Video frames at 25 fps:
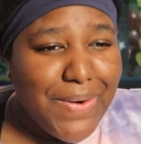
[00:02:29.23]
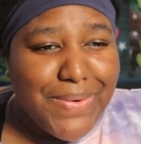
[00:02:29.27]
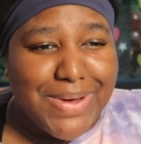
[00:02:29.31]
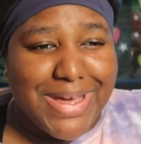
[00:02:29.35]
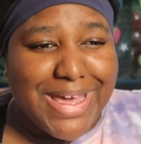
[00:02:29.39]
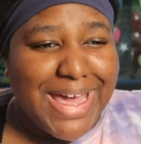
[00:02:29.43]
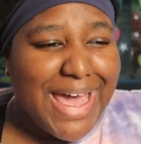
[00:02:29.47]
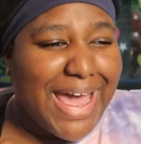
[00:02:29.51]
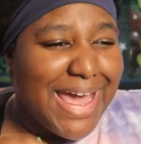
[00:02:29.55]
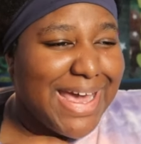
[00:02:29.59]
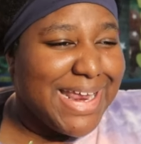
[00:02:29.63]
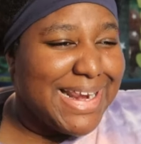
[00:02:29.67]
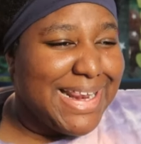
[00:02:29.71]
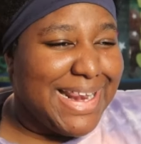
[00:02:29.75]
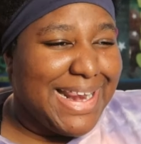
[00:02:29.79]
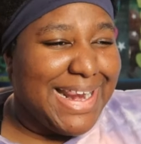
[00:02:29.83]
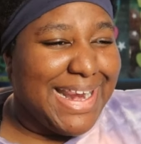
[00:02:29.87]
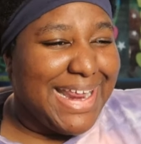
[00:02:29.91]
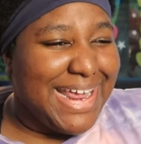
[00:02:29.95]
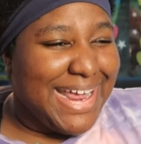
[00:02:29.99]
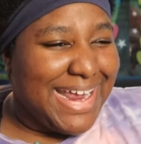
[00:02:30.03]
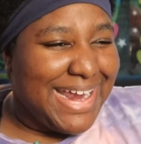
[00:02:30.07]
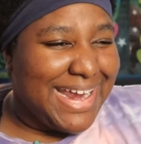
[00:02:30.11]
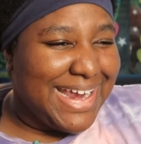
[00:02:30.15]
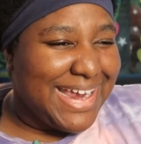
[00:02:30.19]

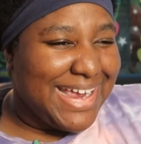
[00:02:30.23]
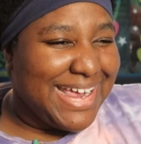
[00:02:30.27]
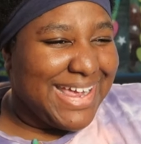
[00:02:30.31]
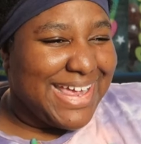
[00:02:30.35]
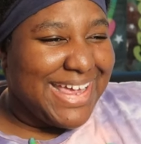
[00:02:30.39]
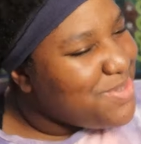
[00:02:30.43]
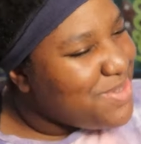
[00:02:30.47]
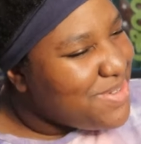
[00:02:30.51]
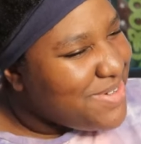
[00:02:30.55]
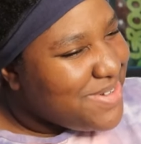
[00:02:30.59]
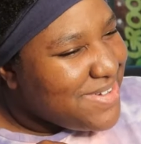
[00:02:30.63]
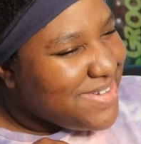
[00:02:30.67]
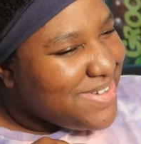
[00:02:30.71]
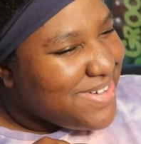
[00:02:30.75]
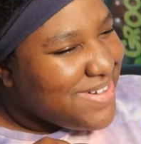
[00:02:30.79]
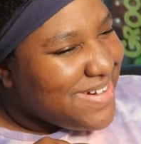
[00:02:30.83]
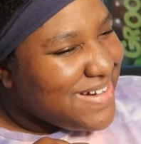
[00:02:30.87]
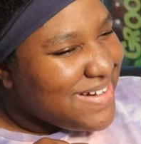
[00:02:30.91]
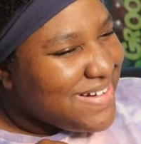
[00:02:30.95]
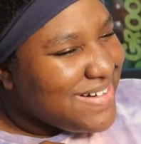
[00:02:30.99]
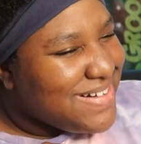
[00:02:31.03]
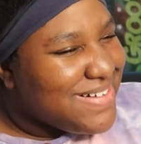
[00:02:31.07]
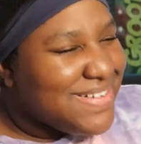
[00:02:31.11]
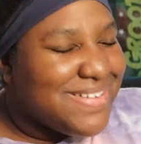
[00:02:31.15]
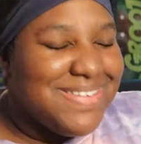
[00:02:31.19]
okay.
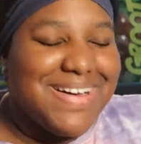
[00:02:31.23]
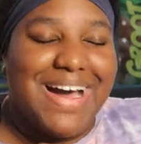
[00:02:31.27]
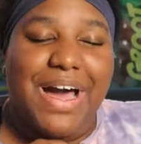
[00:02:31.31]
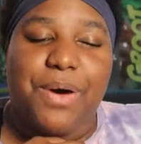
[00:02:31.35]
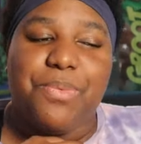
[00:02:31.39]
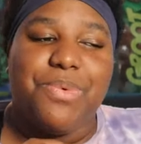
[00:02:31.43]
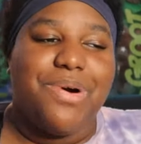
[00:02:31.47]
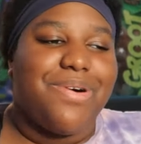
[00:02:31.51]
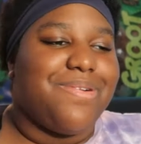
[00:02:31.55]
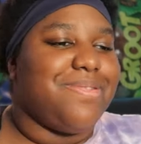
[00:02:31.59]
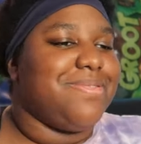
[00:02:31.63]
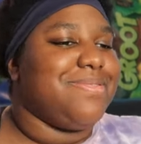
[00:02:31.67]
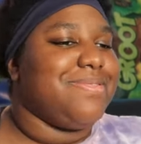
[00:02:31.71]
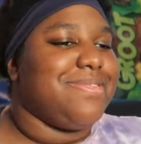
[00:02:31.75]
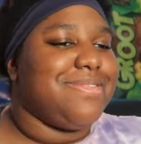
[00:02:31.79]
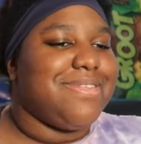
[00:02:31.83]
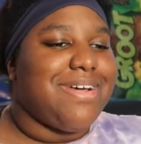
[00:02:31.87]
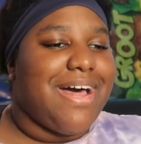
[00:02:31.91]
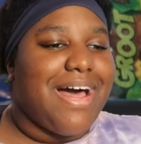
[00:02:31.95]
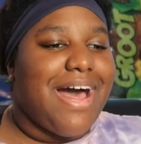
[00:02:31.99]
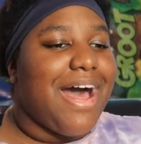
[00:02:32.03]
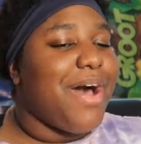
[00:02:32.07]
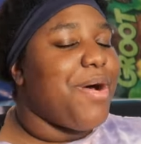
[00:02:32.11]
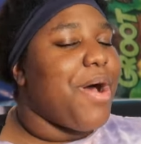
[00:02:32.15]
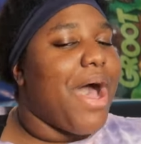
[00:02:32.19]
Ooh, I won't.
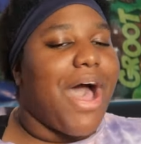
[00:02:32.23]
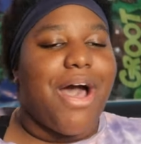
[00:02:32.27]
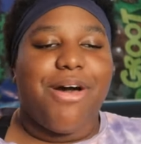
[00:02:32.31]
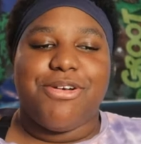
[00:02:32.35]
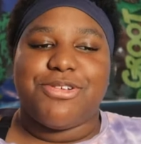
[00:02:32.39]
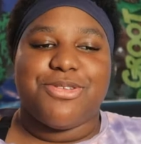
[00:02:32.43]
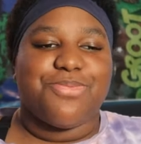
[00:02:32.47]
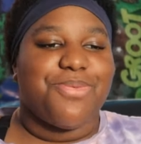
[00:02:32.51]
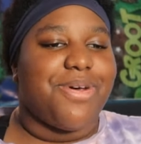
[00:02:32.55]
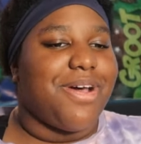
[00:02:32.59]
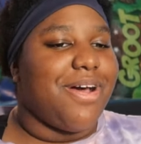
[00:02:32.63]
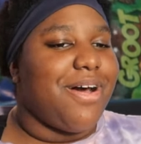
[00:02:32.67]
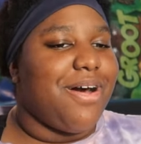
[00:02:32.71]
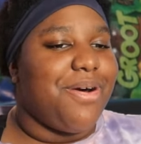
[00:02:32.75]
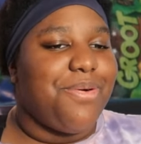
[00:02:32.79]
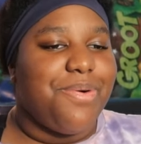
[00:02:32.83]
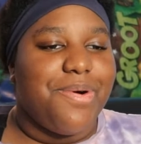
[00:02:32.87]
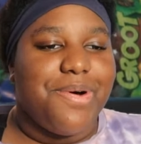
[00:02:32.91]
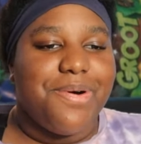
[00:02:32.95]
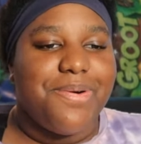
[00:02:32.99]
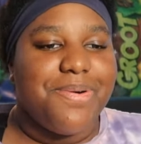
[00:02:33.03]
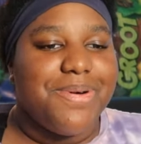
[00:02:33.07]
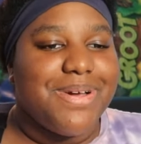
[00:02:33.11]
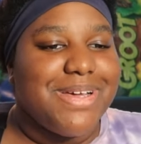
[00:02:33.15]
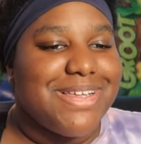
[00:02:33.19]
I, I swear I
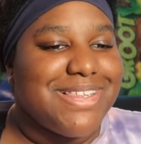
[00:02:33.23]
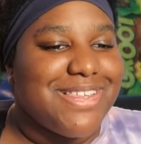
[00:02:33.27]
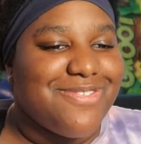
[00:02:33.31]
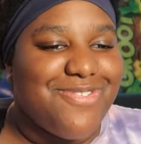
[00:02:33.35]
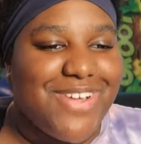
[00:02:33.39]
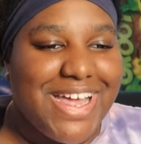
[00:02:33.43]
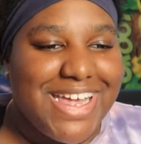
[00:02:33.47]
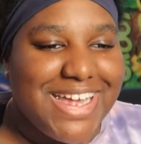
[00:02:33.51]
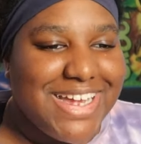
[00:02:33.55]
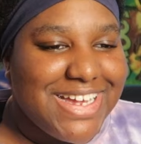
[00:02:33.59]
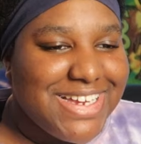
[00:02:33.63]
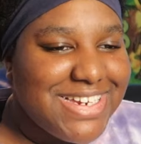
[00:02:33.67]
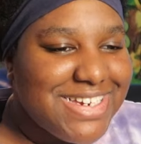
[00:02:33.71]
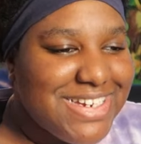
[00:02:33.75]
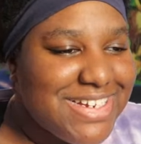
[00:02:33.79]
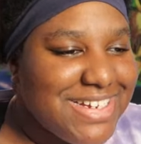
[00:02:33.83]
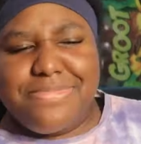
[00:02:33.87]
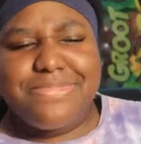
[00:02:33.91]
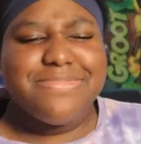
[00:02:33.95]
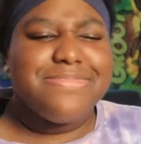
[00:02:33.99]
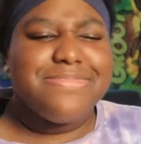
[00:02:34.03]
won't. It's fine.